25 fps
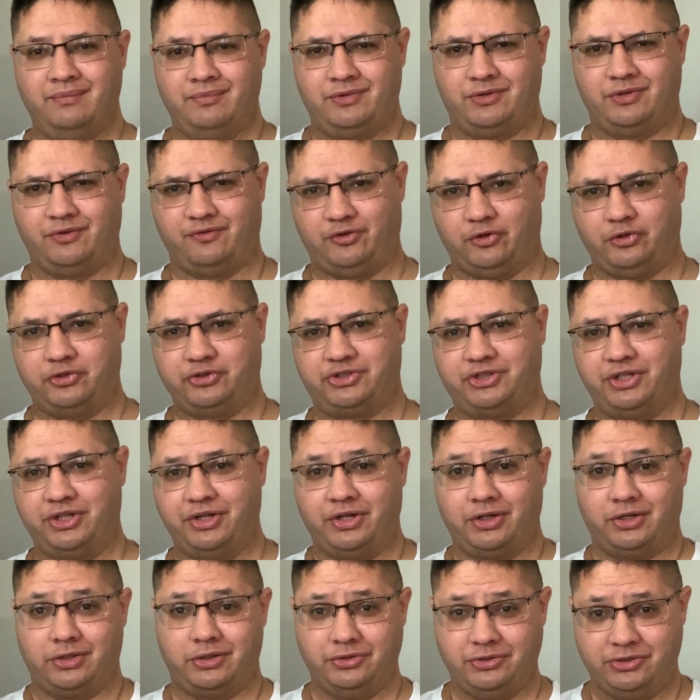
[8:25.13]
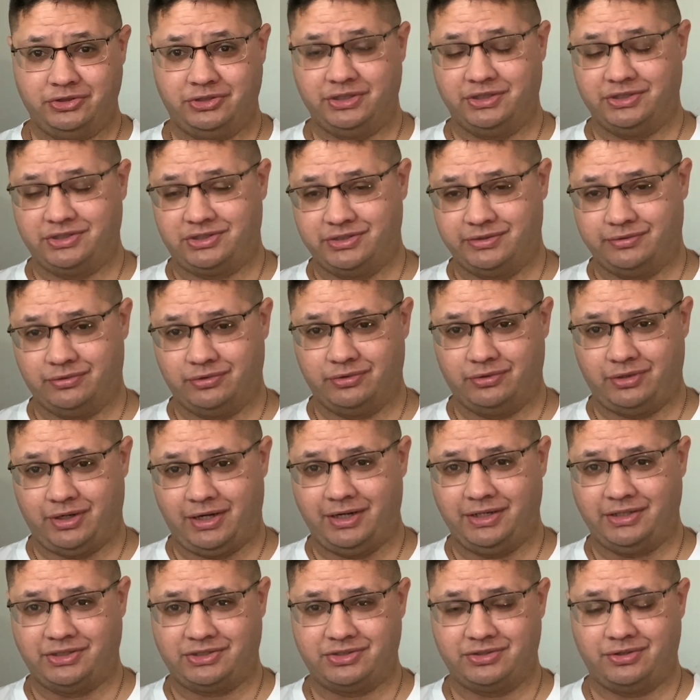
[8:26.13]
diversity and inclusion and civil
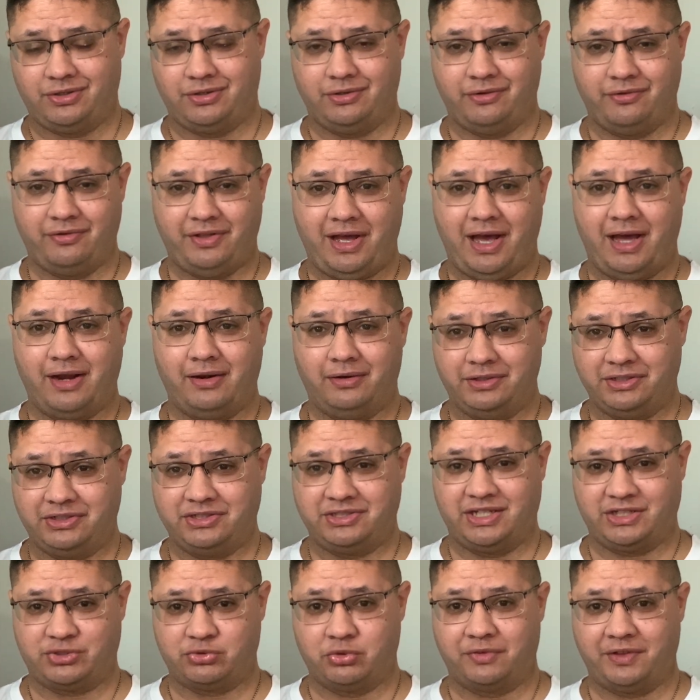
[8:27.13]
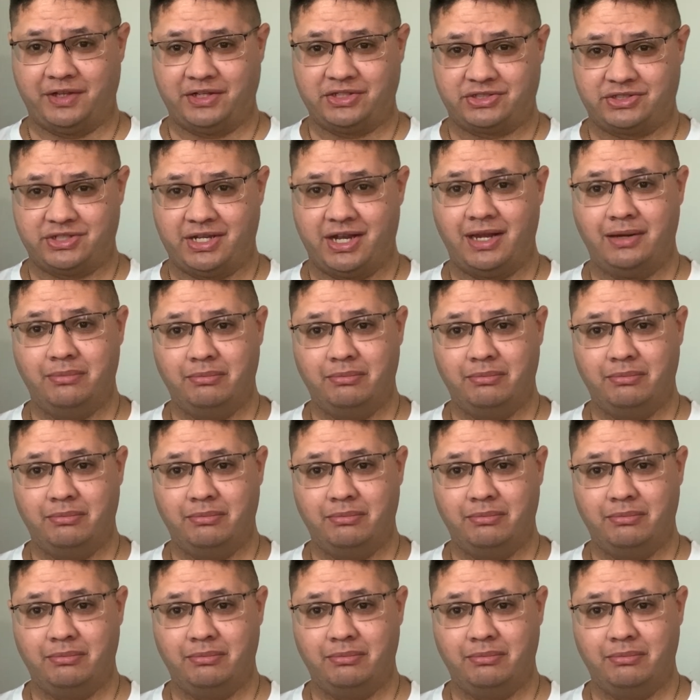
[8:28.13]
rights and all of that. At least that's what they say.